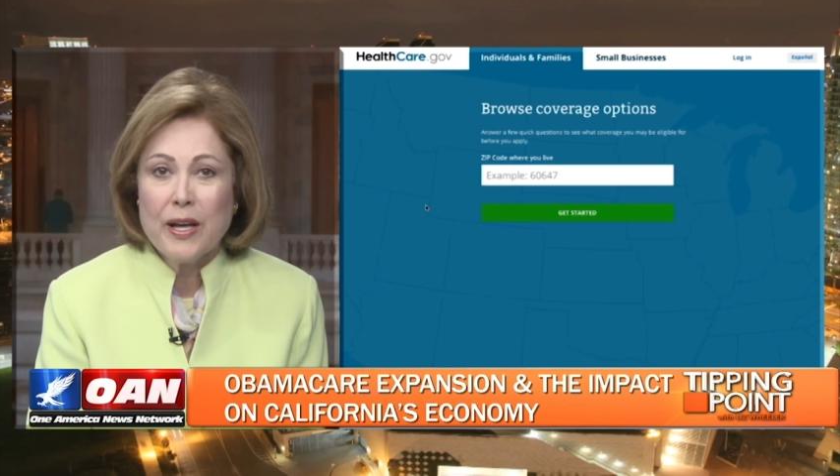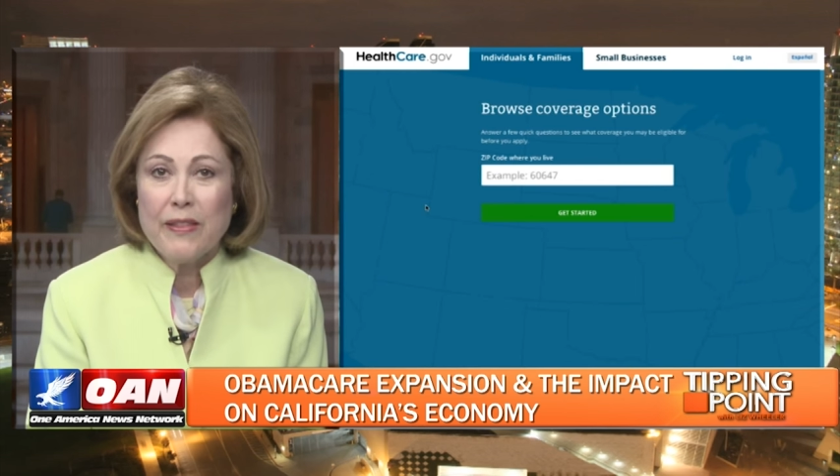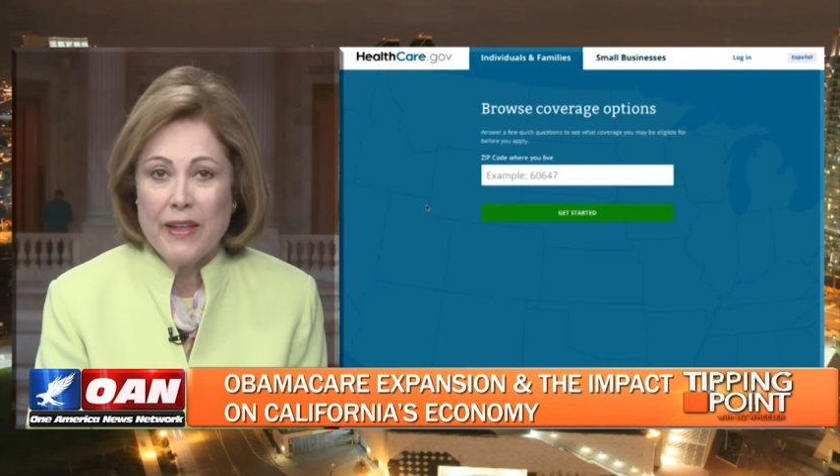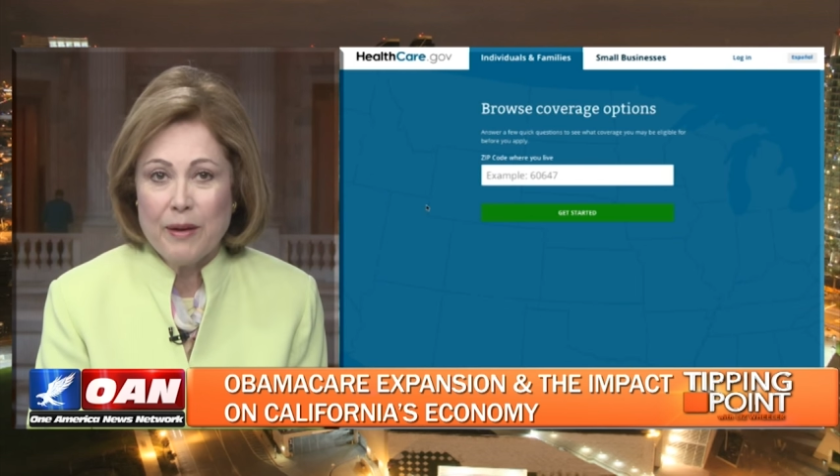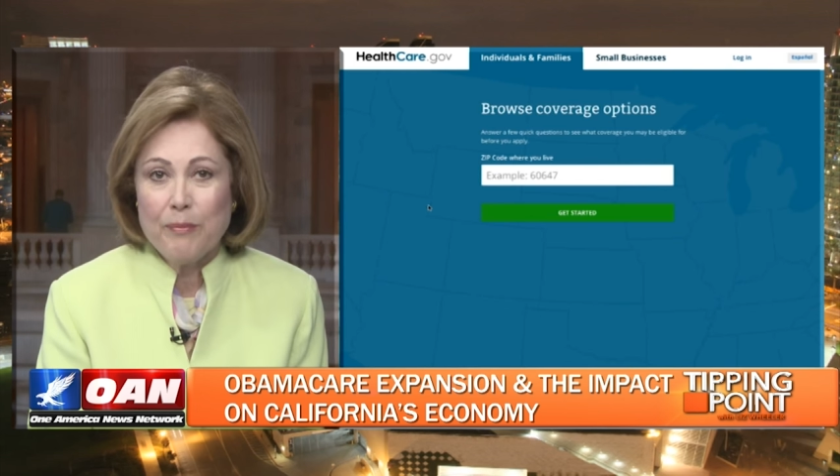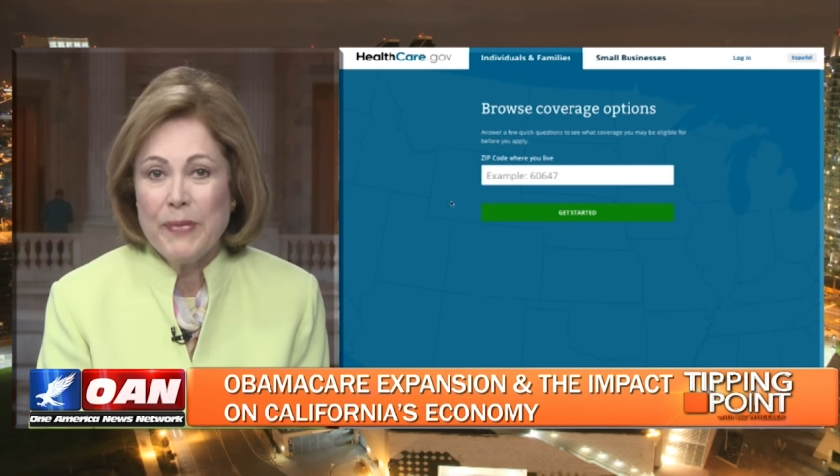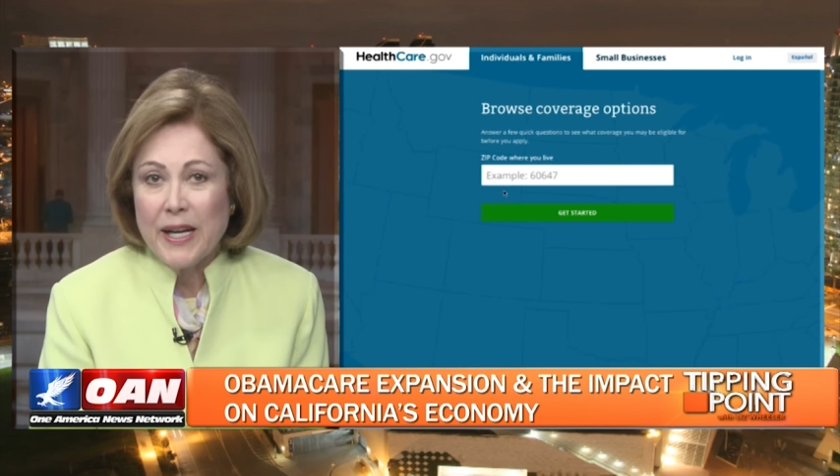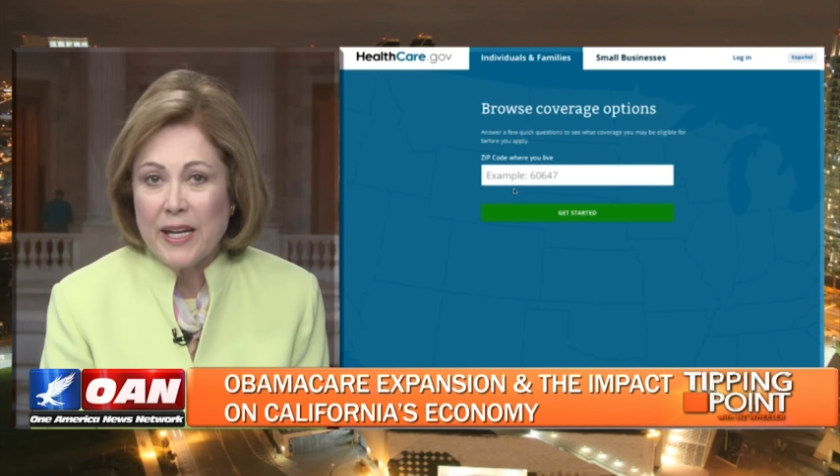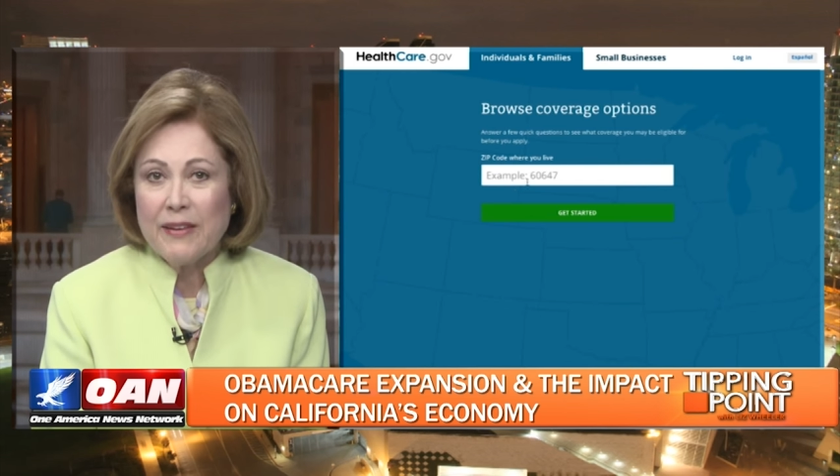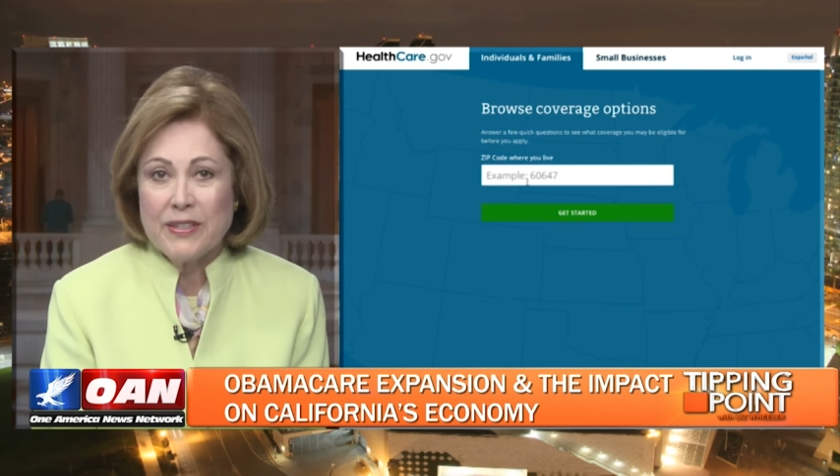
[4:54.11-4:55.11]
that
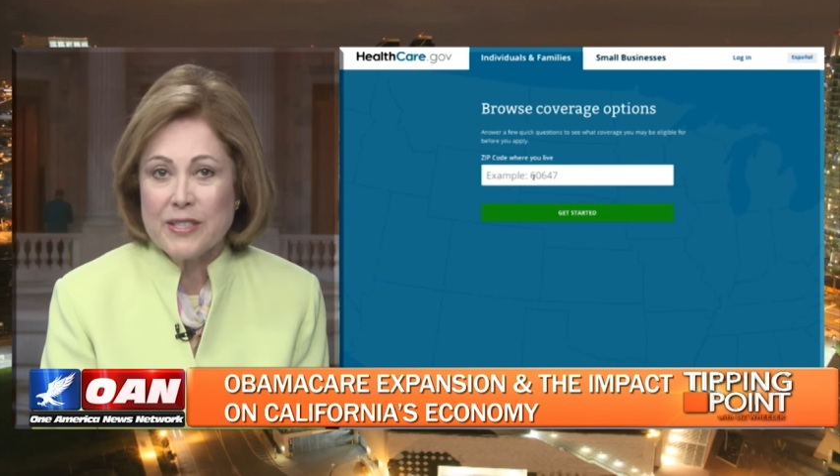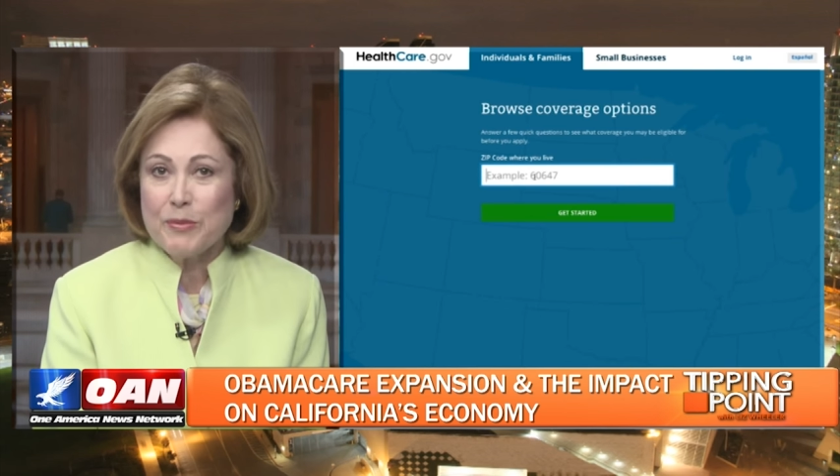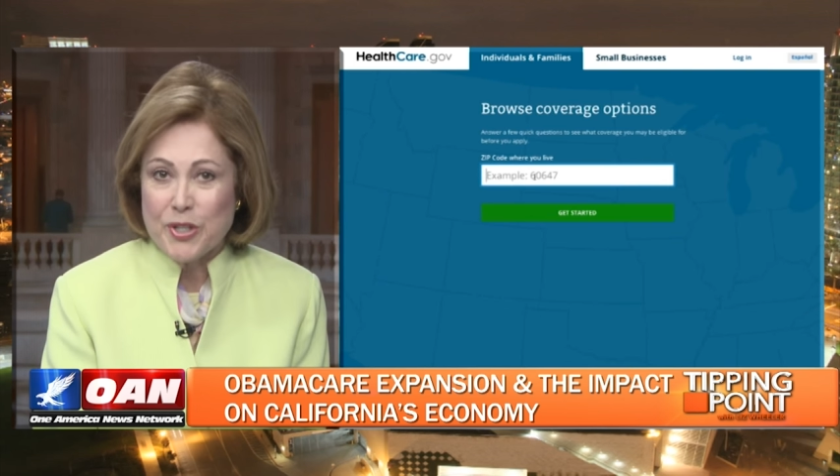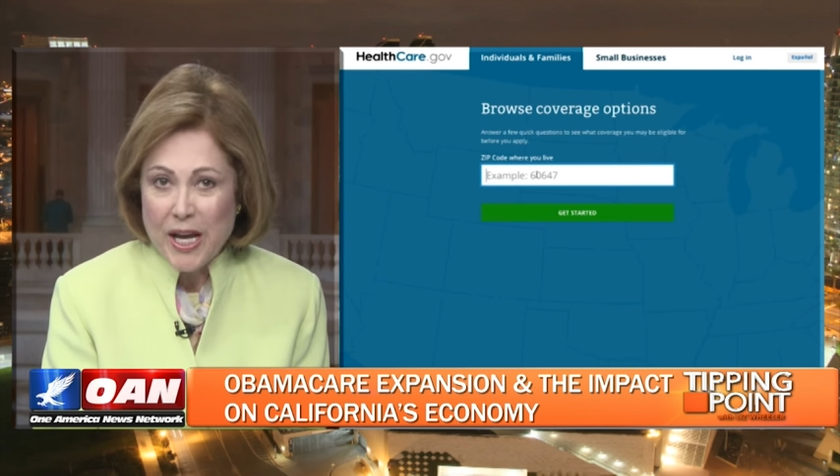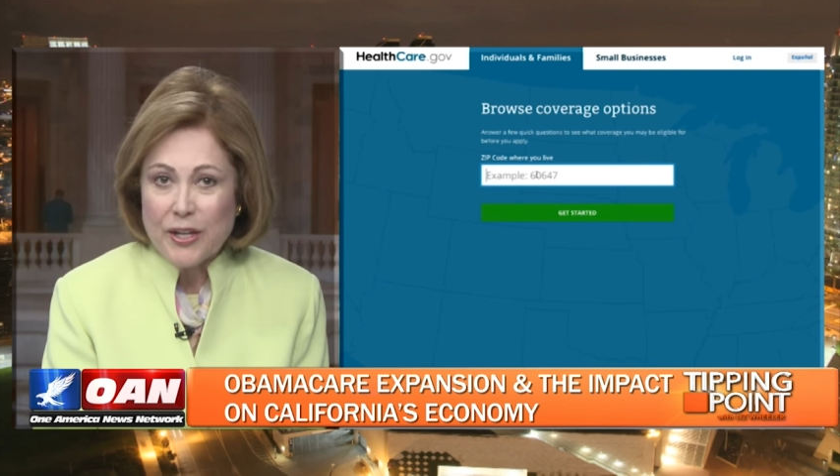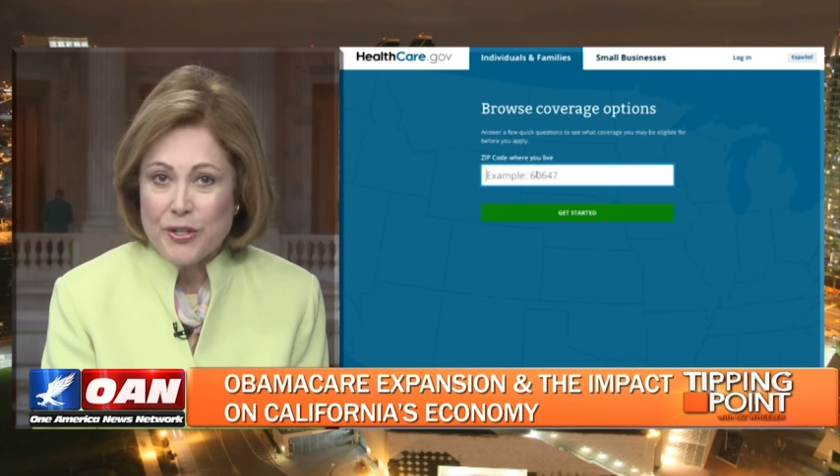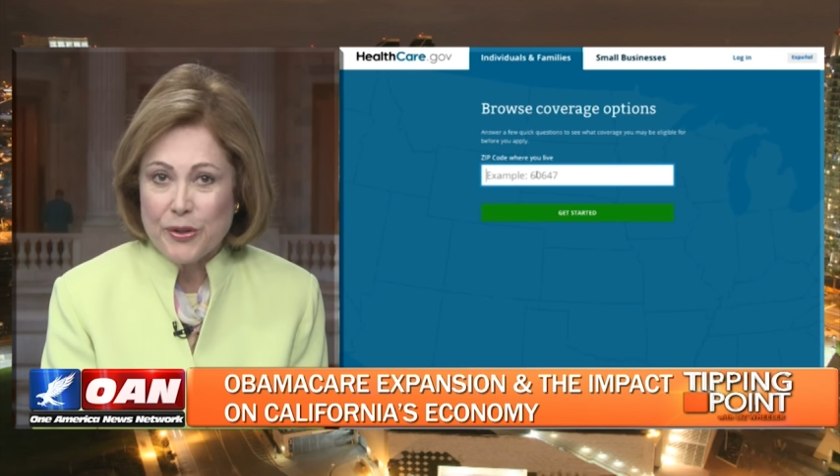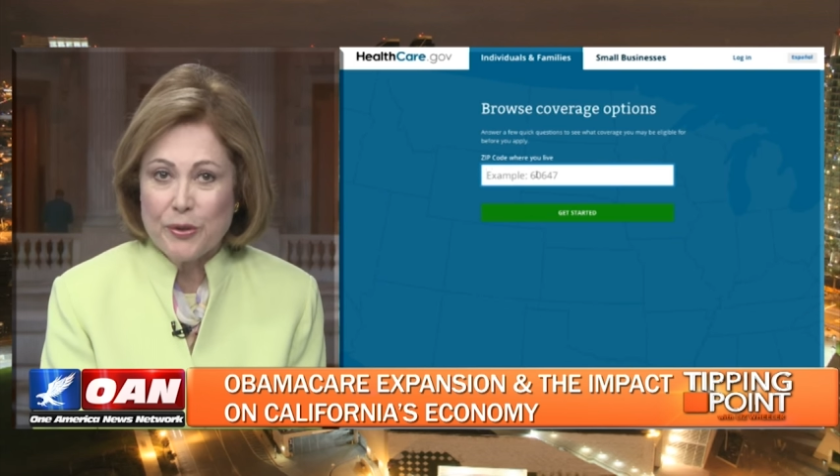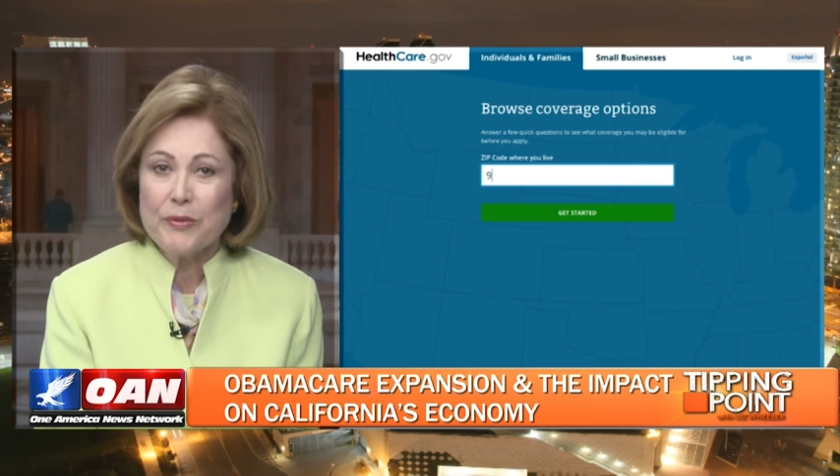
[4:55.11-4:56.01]
many of us object to,